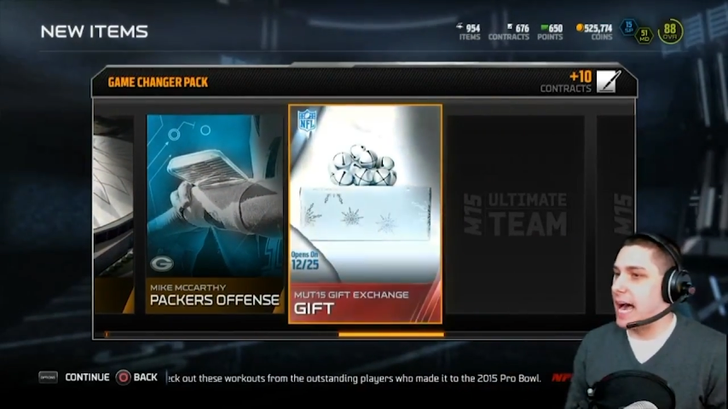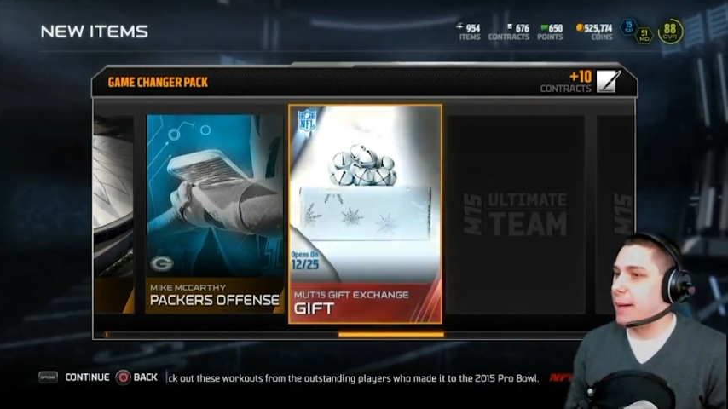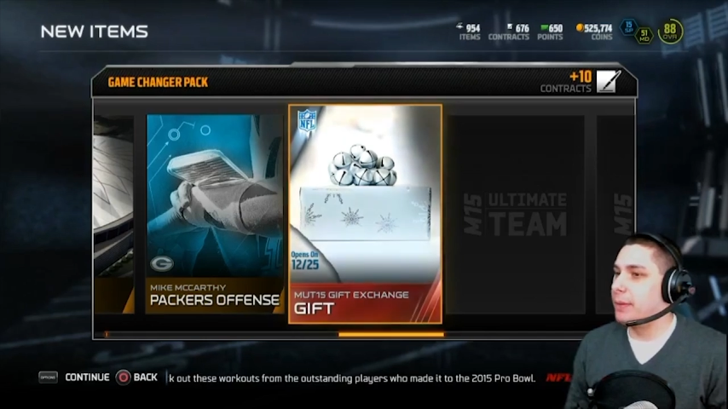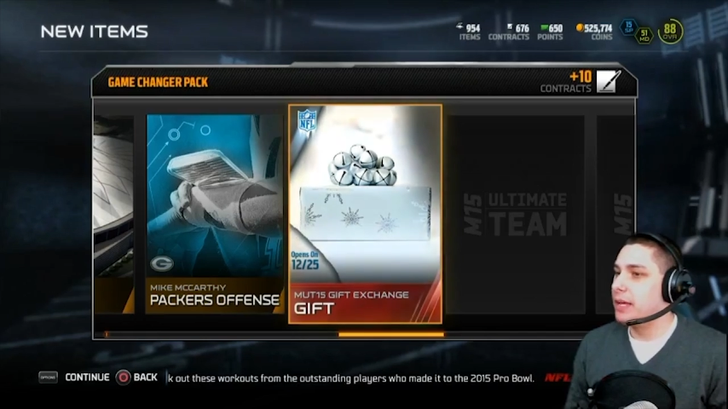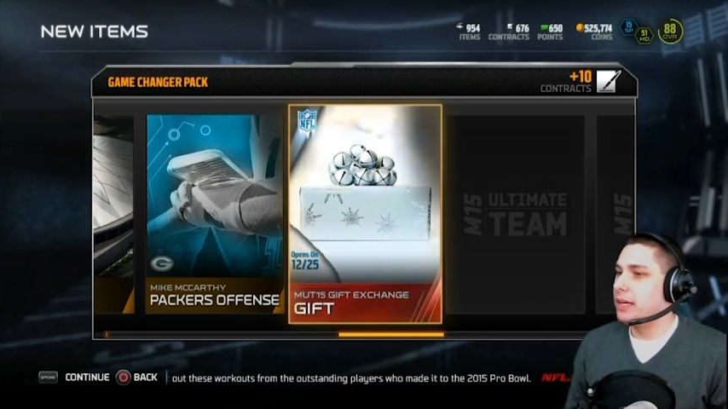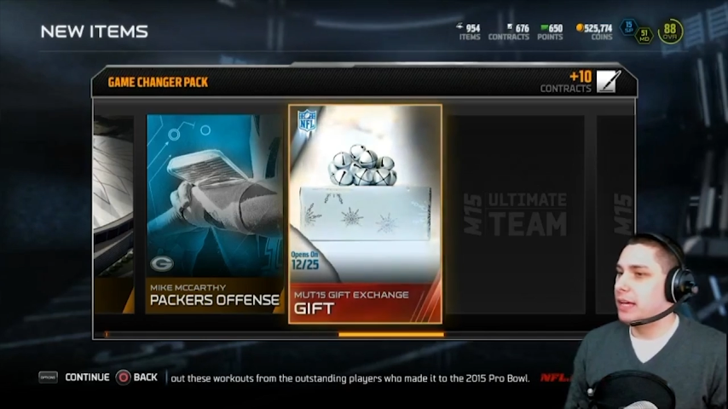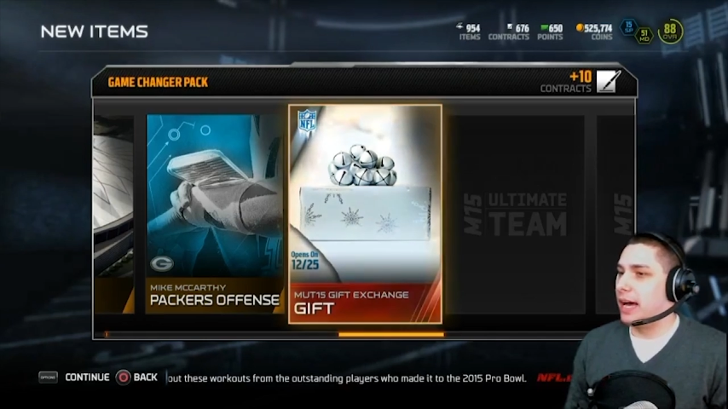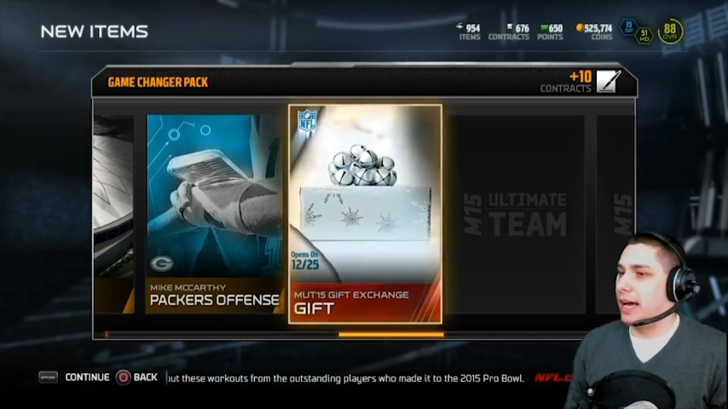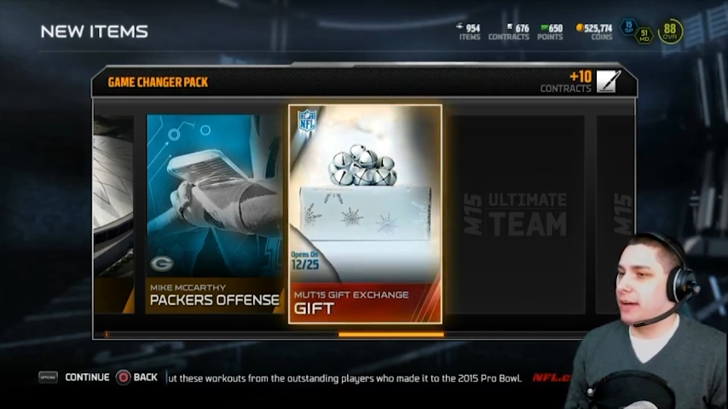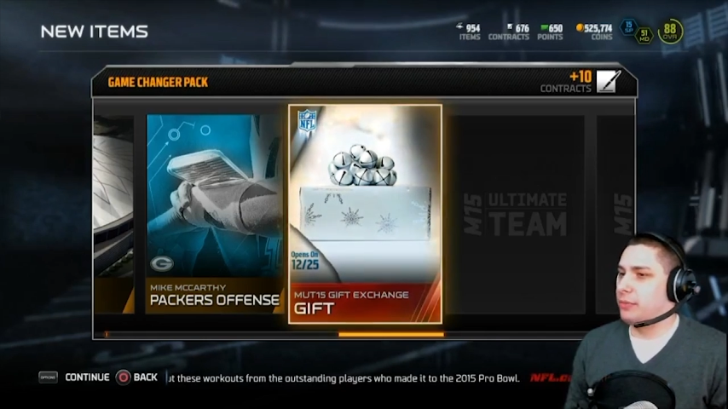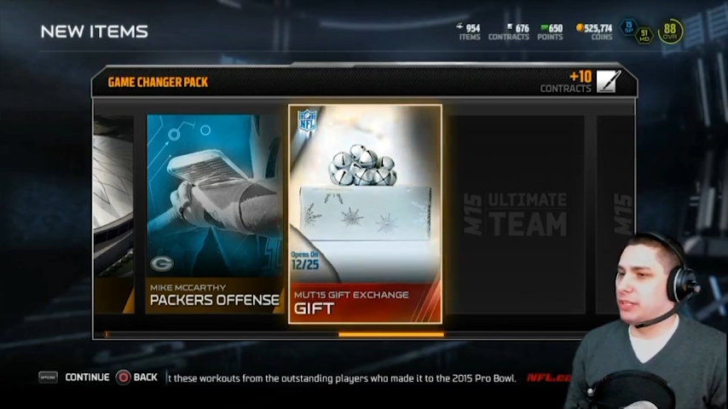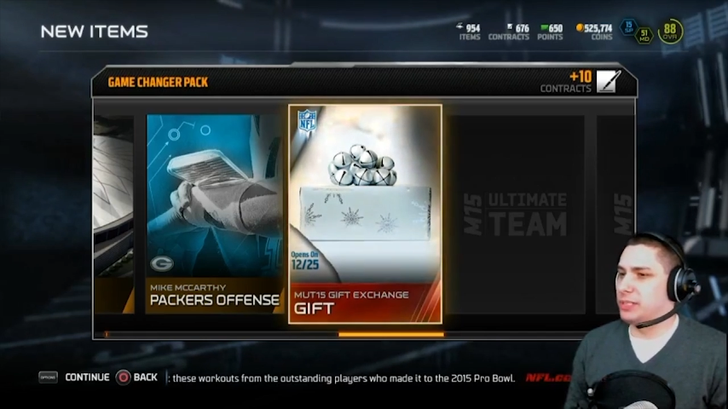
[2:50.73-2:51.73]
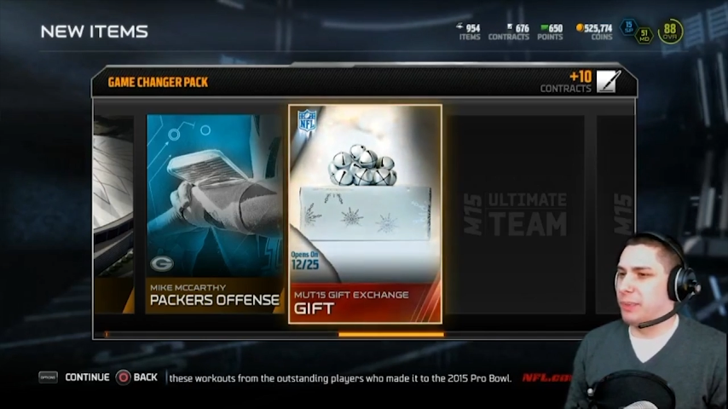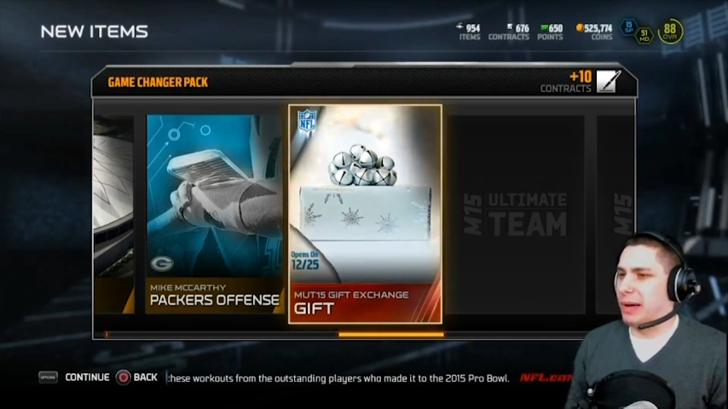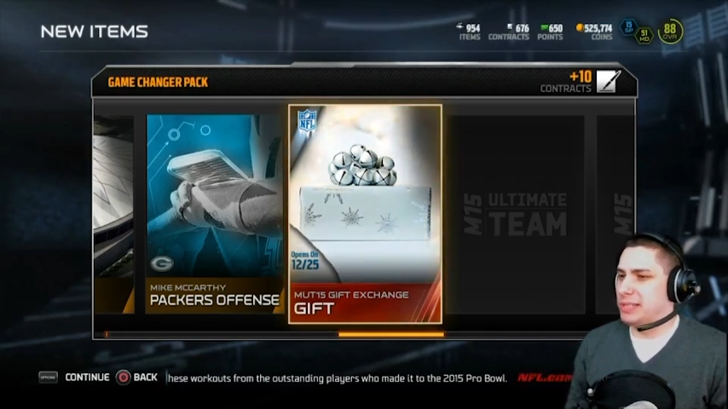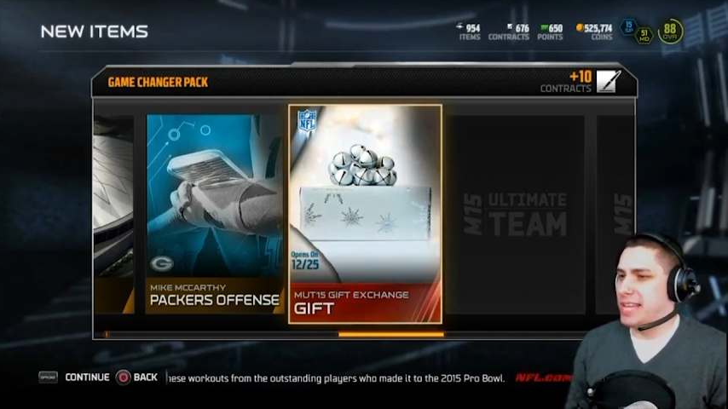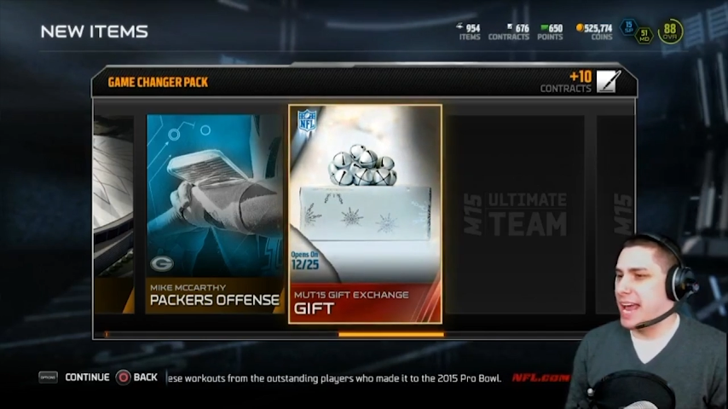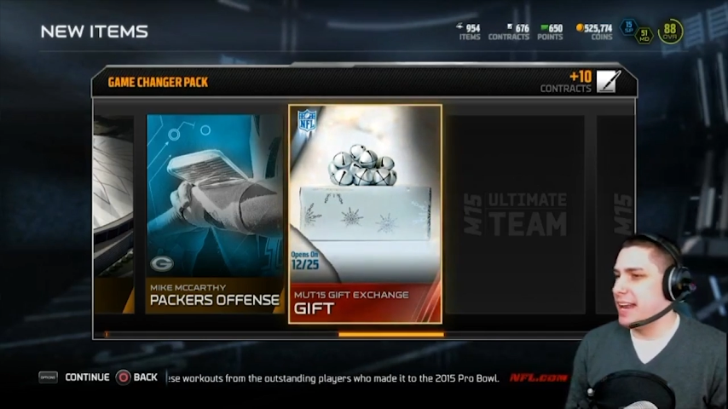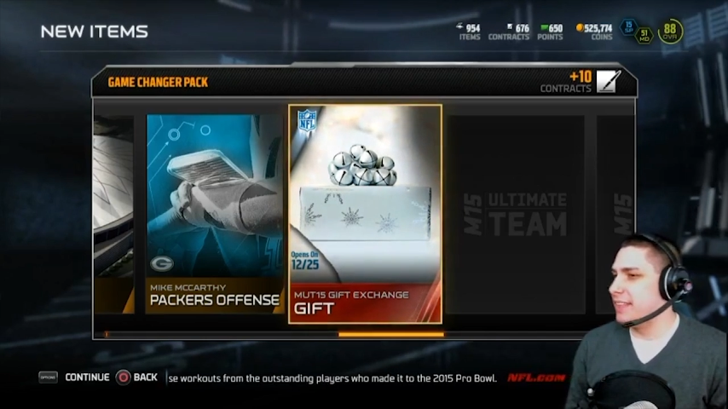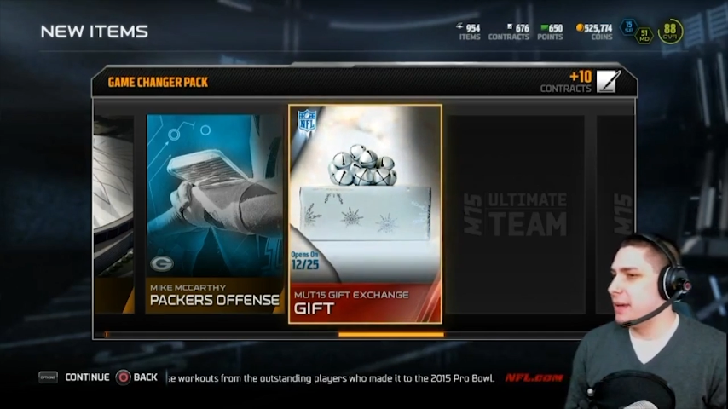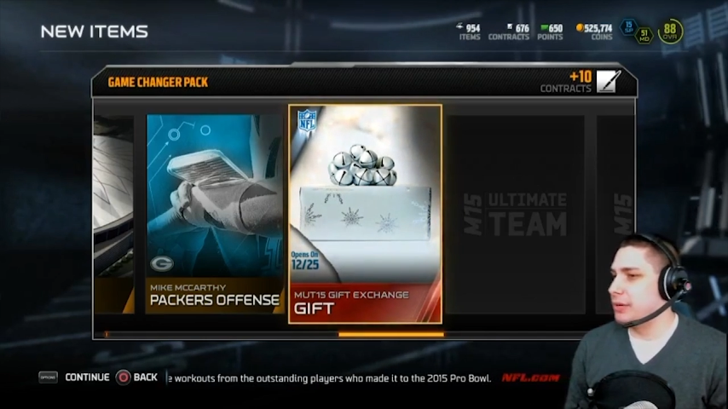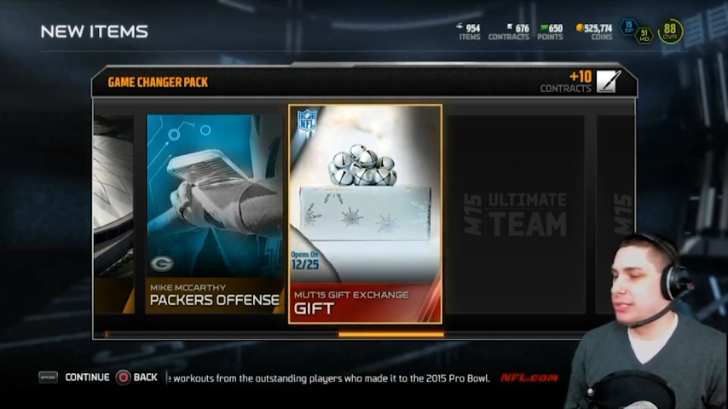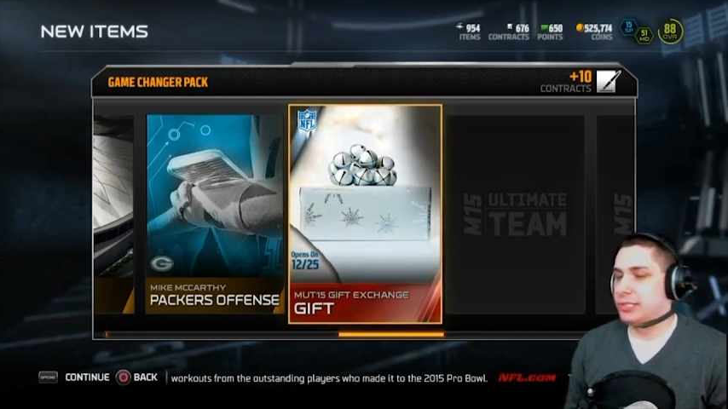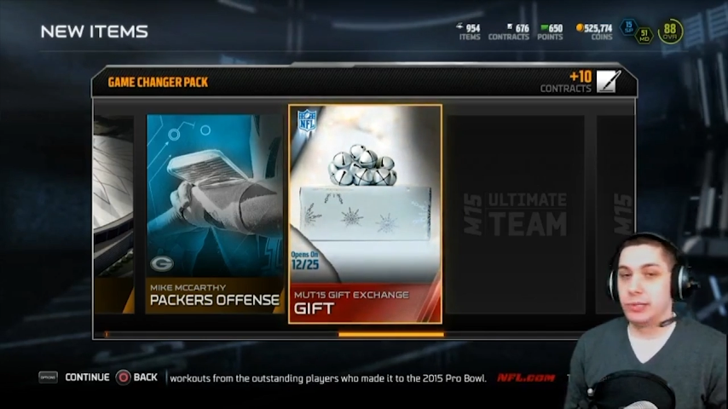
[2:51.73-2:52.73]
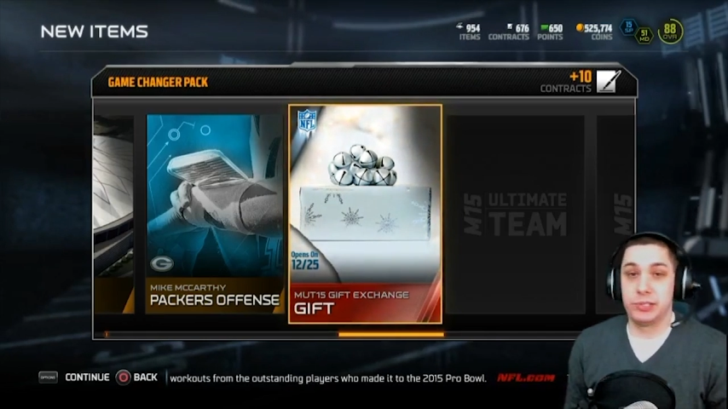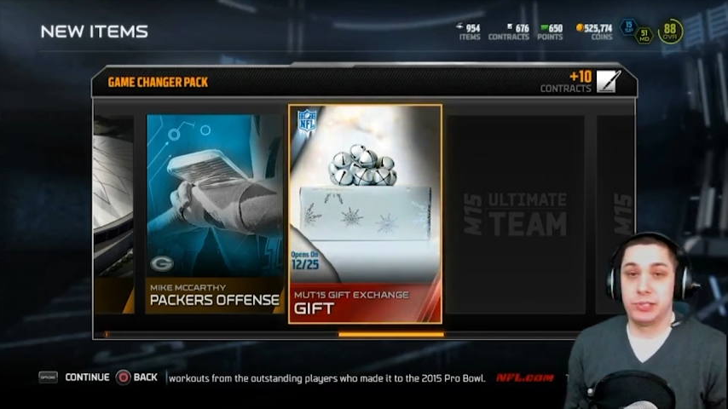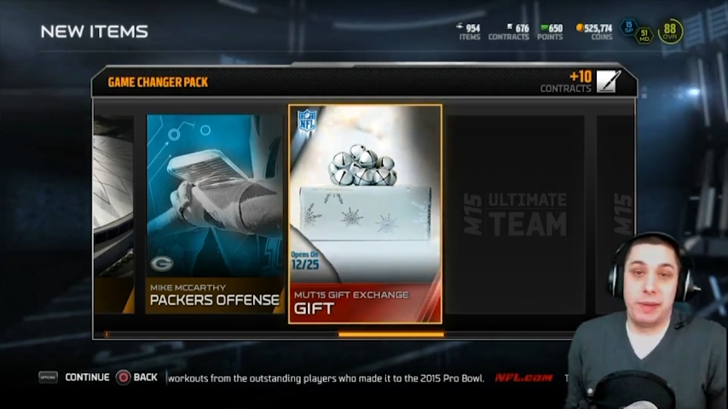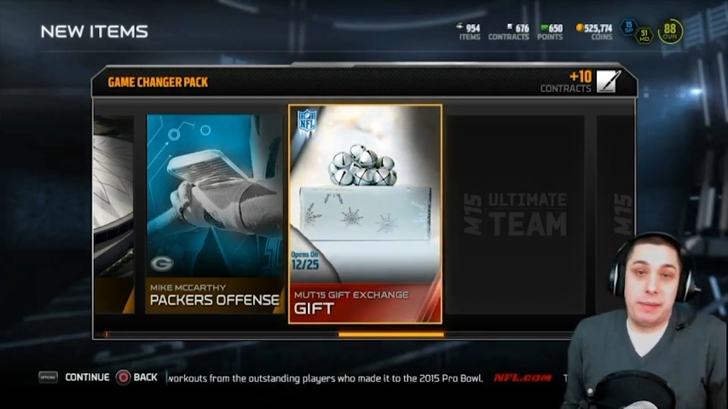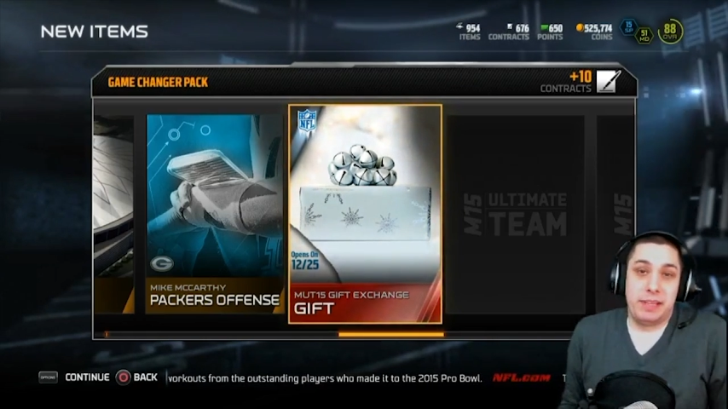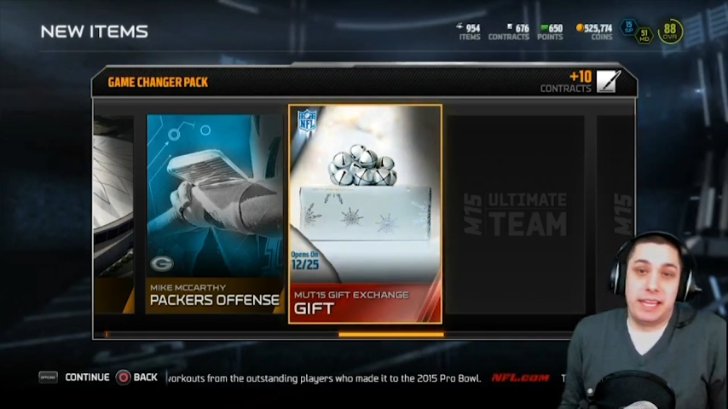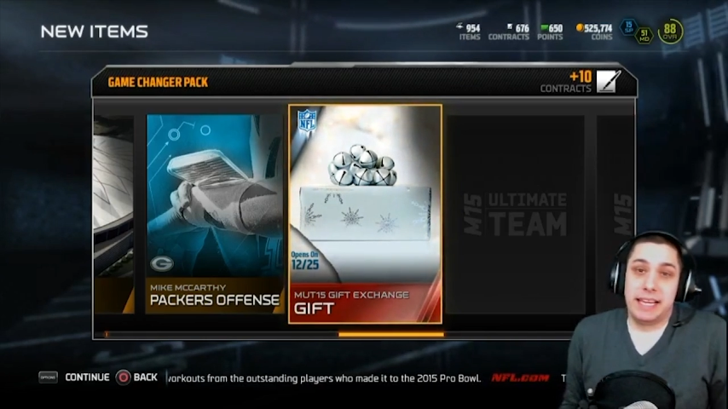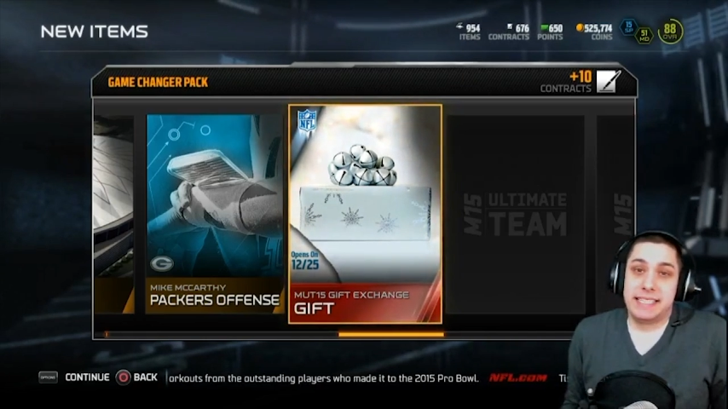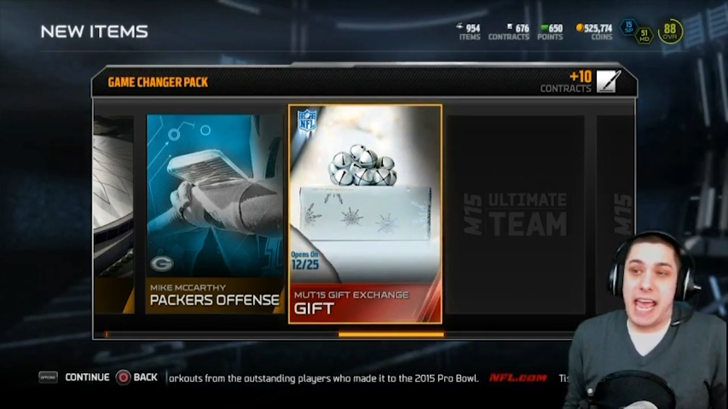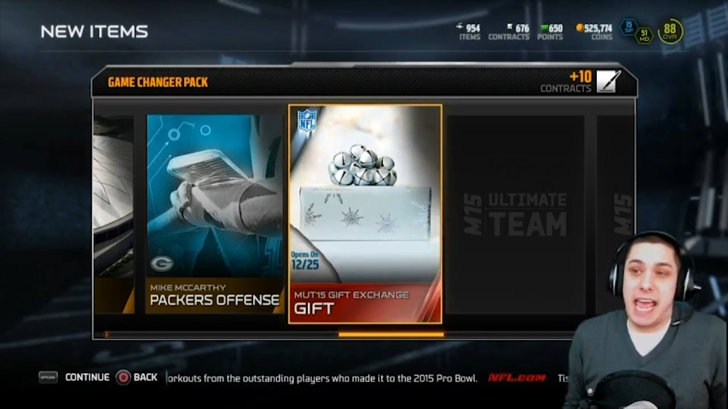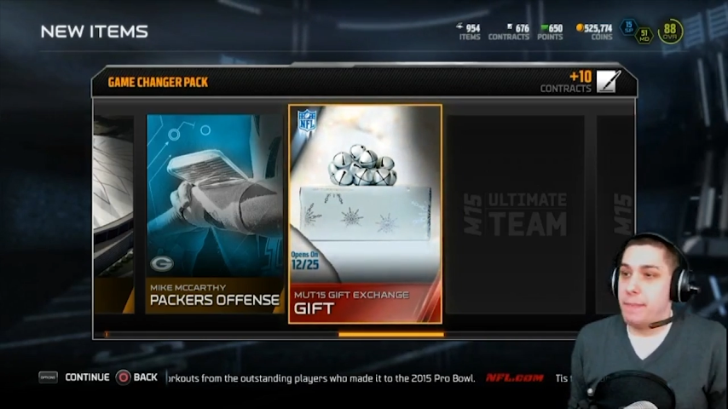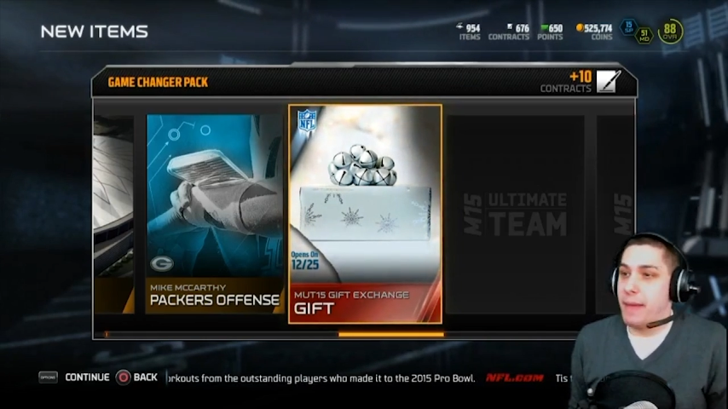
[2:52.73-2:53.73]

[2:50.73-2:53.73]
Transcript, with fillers: Now, this one is one that we have been kind of...